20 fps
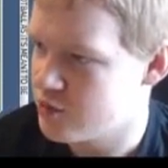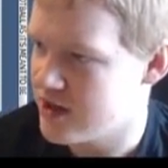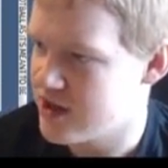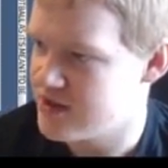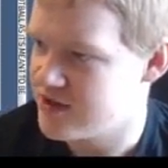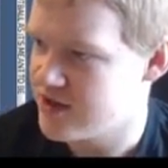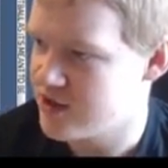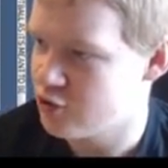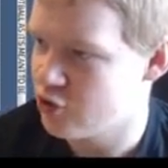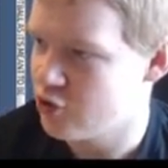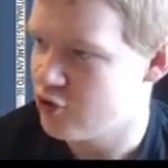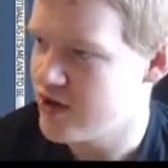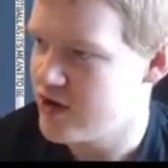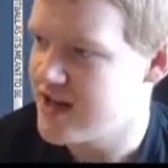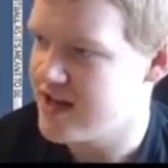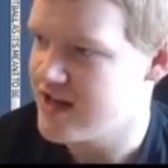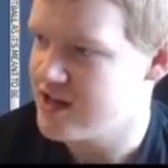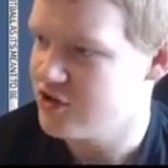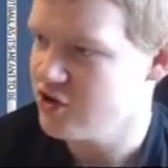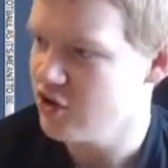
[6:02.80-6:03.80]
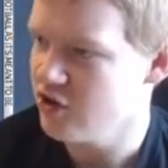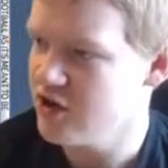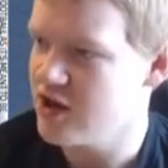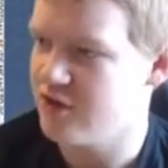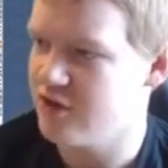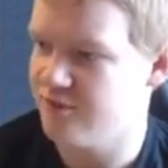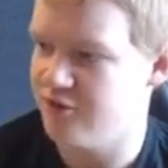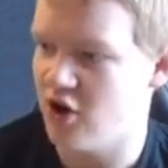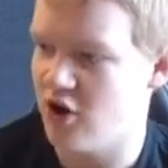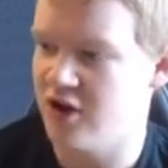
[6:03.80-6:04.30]
26 or Origi?
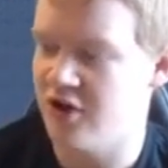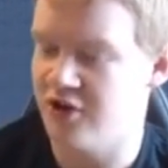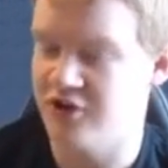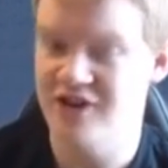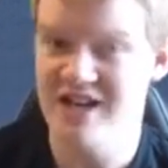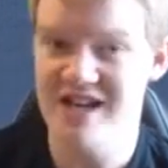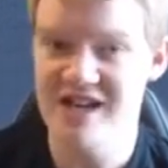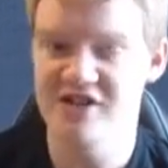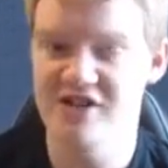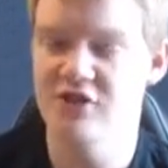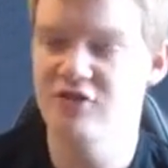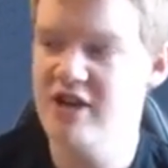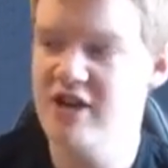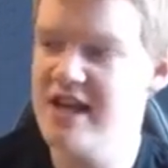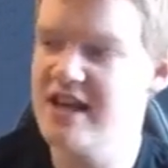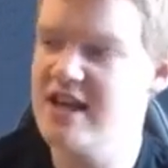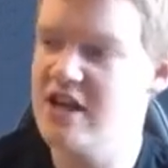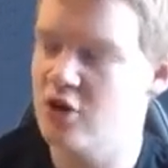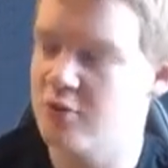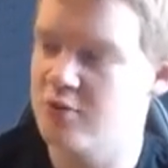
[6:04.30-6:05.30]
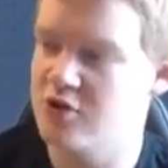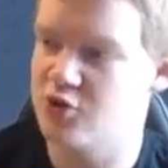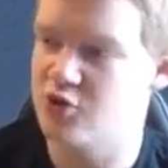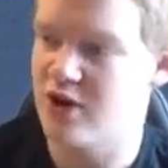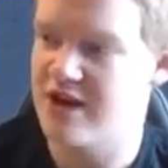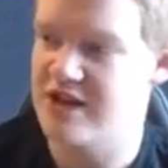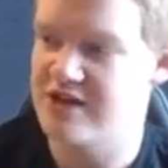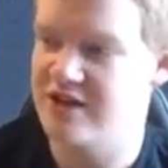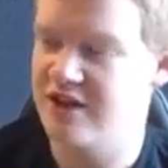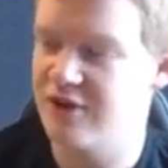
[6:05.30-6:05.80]
Sorry, Volland, it is Origi number
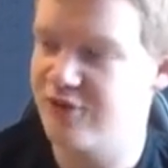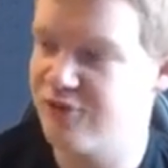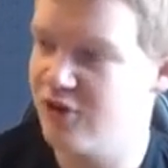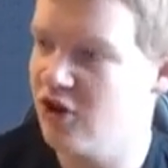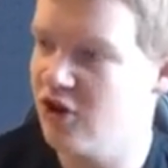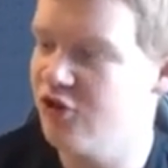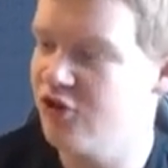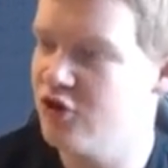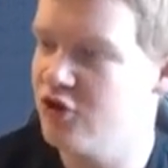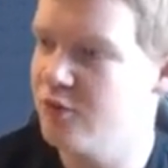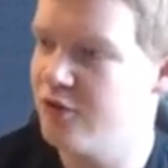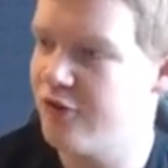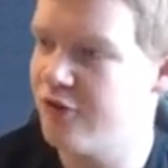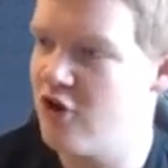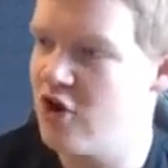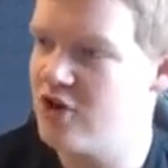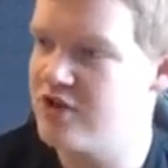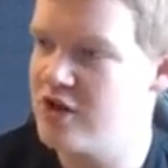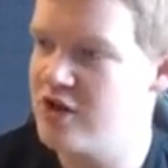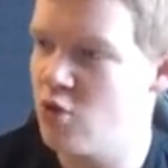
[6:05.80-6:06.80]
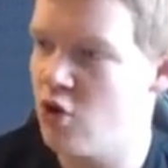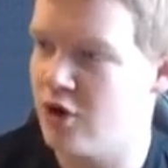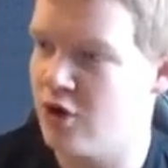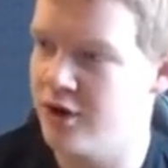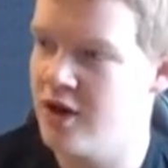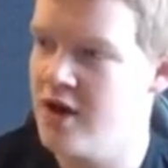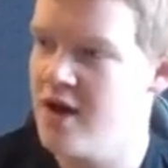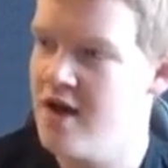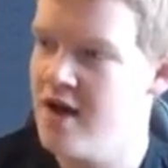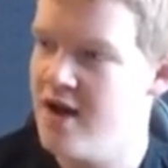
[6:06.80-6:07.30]
26. Volland's number
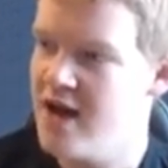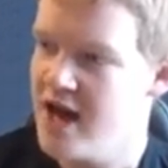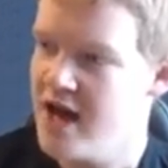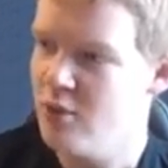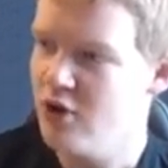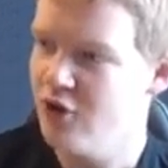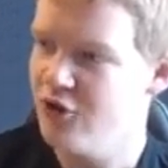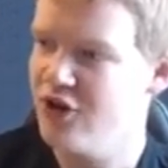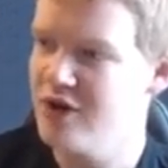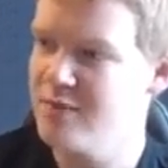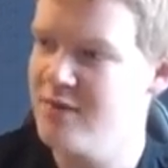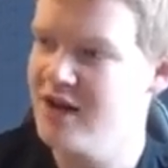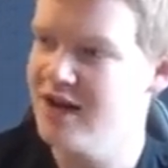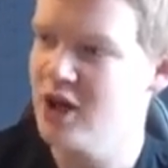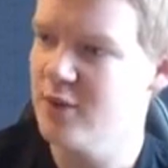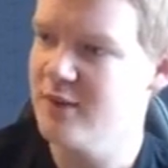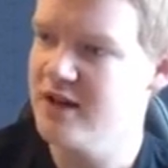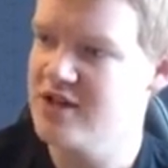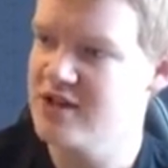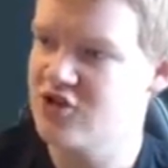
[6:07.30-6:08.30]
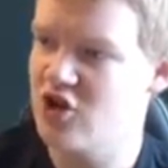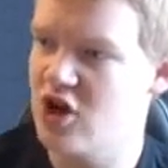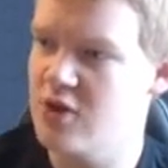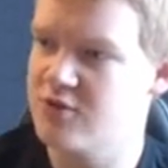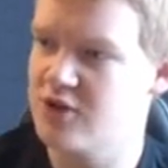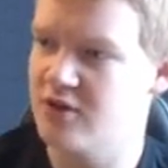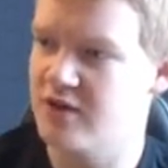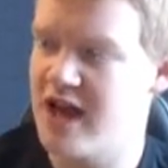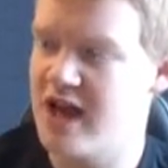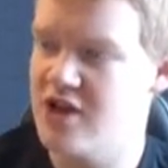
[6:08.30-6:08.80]
31. It will take me a little bit of
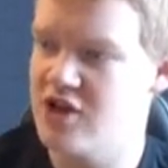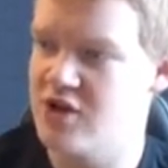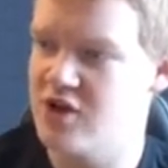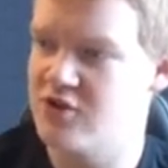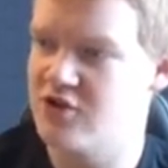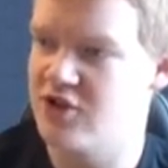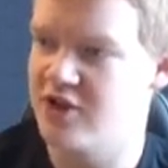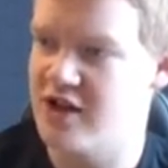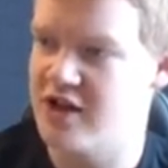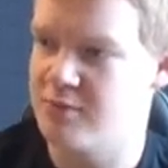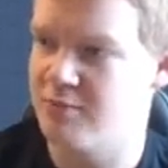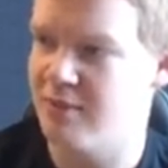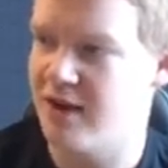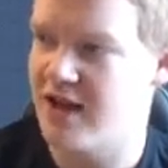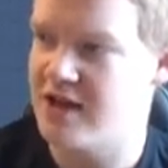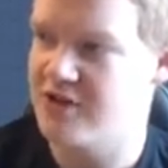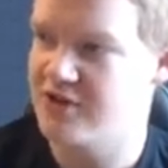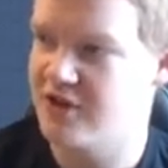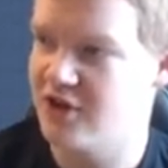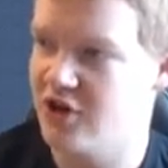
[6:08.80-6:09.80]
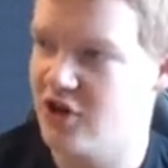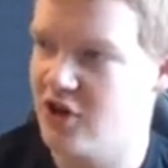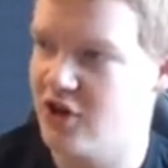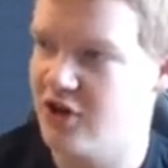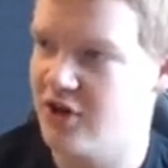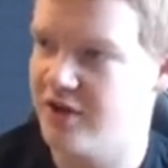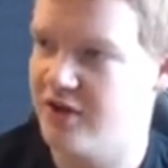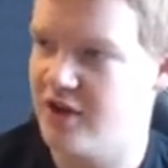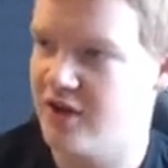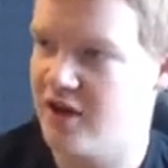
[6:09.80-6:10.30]
time to get used to these players and
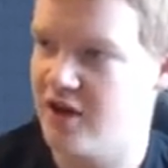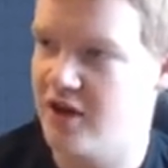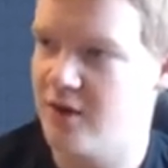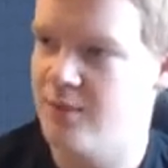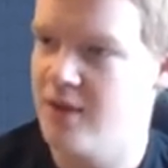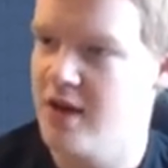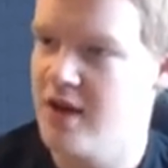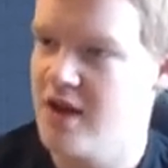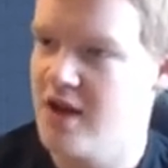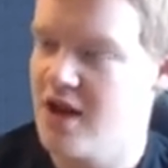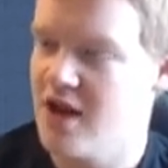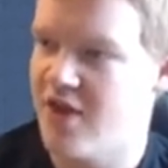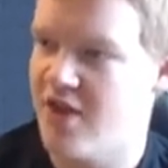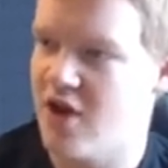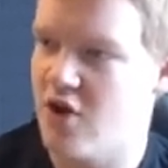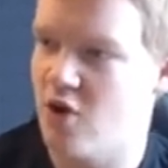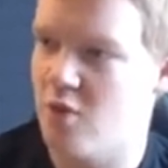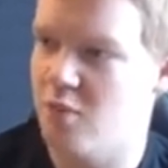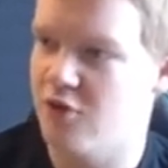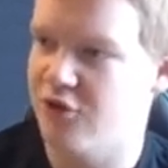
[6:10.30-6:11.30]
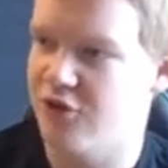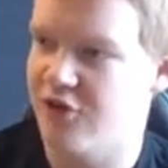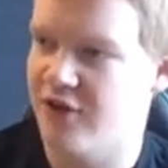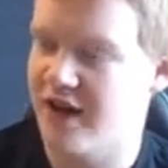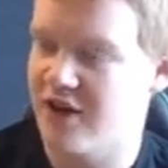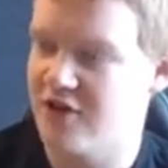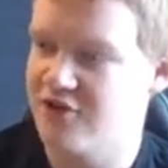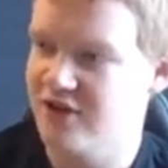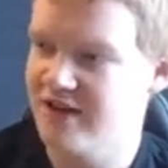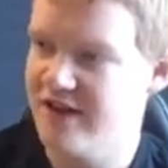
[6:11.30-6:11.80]
learn their numbers and
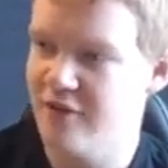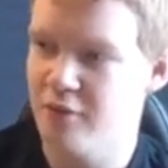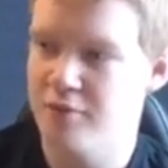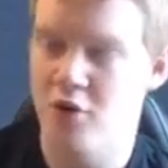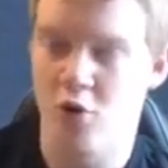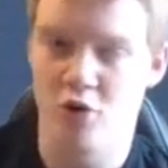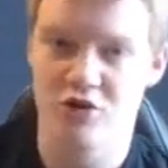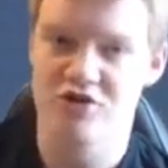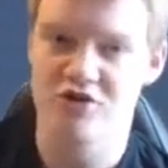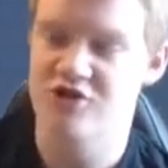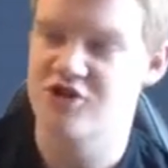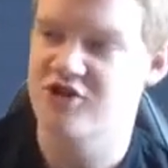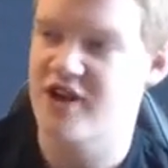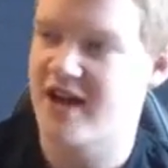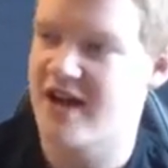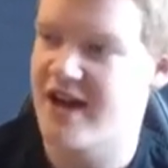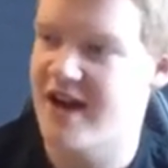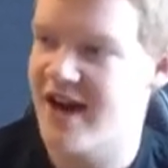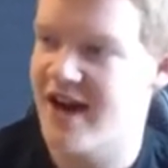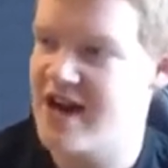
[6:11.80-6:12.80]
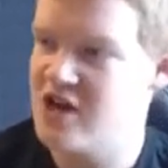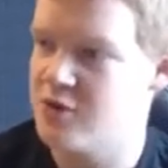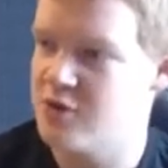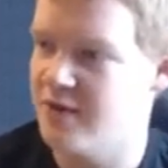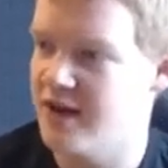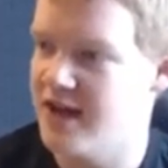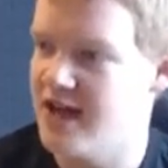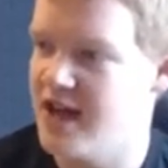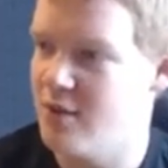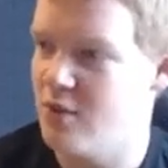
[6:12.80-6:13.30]
that, because at Liverpool it's just second nature,
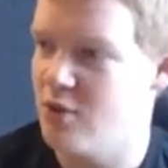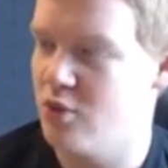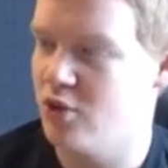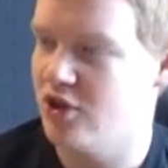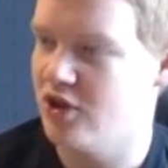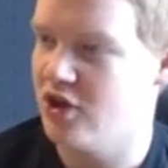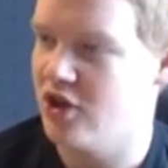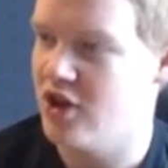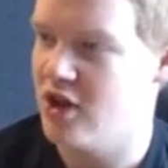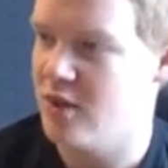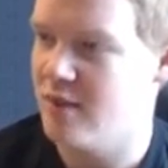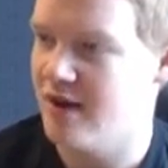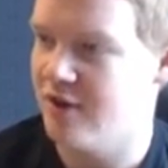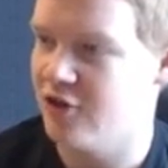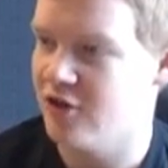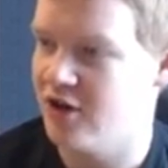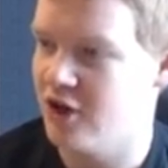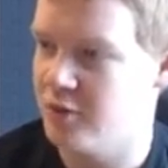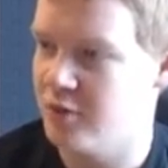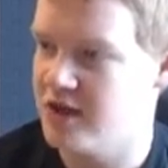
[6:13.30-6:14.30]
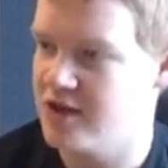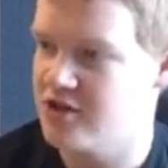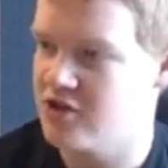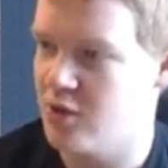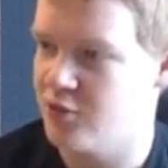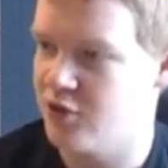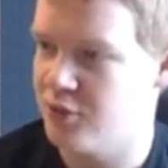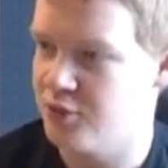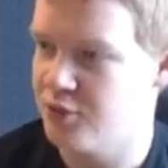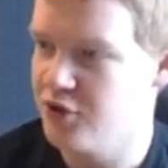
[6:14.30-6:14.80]
but here we will learn them after a little bit of
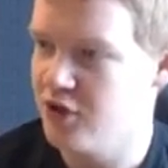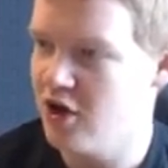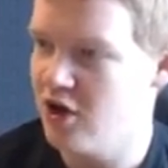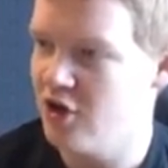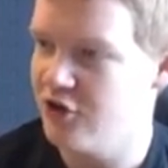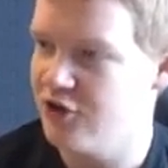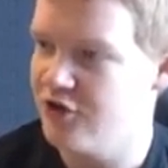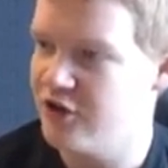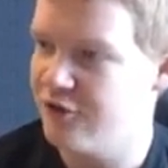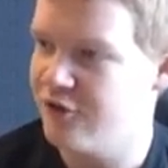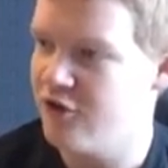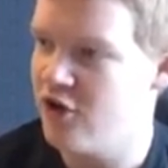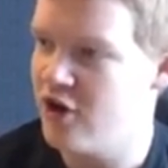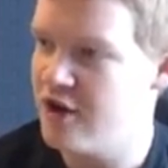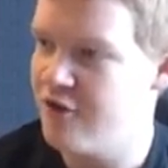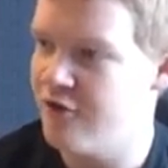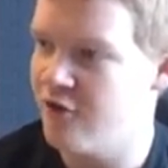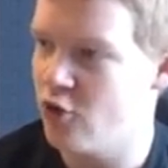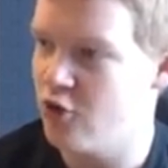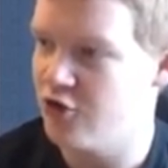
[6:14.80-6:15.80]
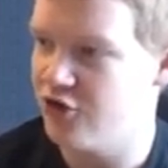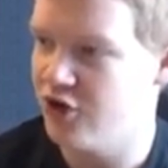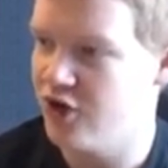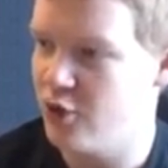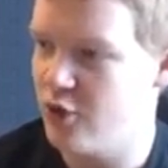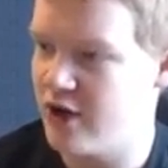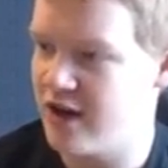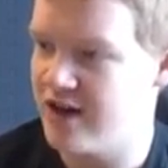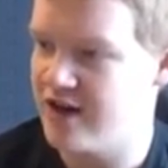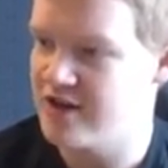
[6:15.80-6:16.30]
time. So Brun Larsen is 34, he's on
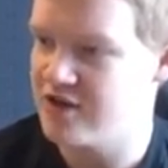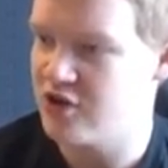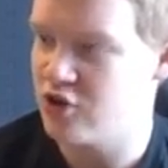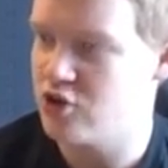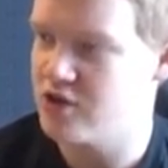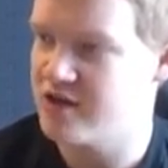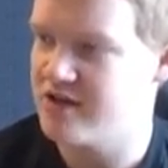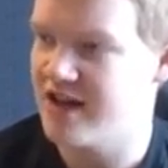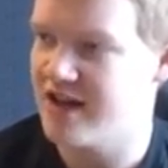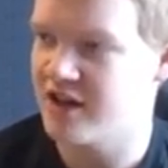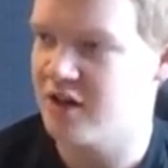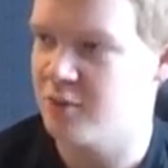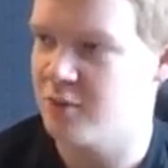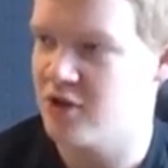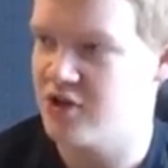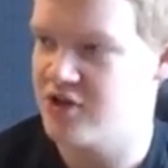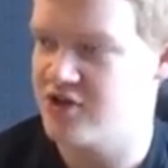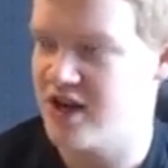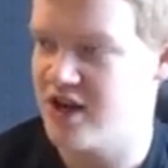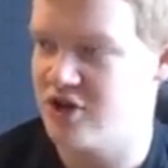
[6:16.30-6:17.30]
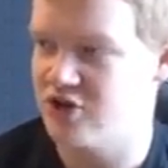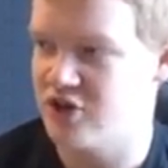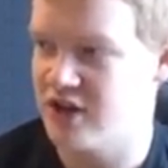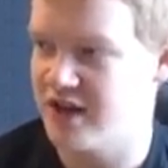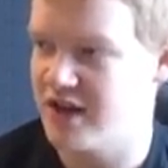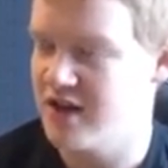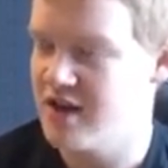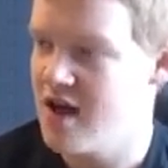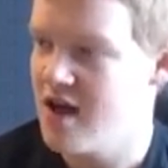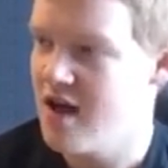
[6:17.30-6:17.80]
the wing, and it's a good tackle by
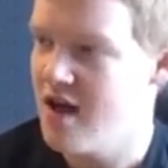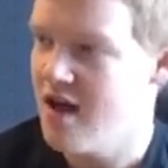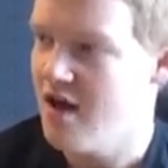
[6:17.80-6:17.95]
Cedric.